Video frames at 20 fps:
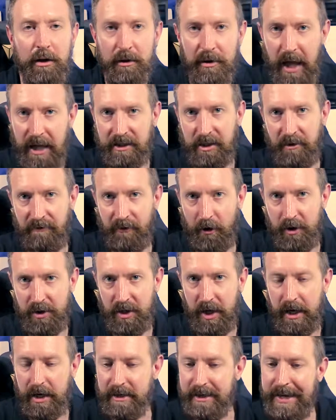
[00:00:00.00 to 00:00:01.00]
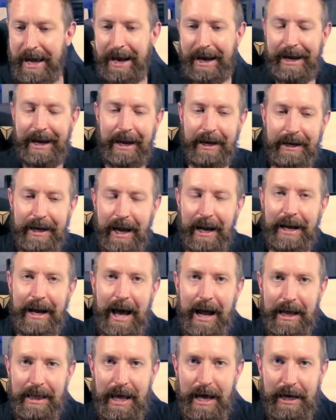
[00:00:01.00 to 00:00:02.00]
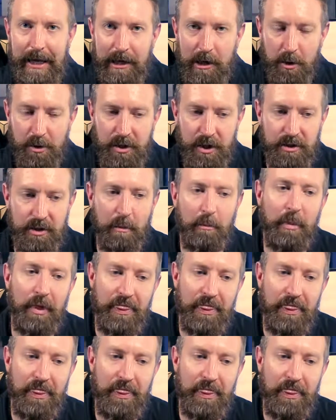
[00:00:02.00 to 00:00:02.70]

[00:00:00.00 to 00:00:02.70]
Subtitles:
that's the first thing. It's getting out of that ecosystem,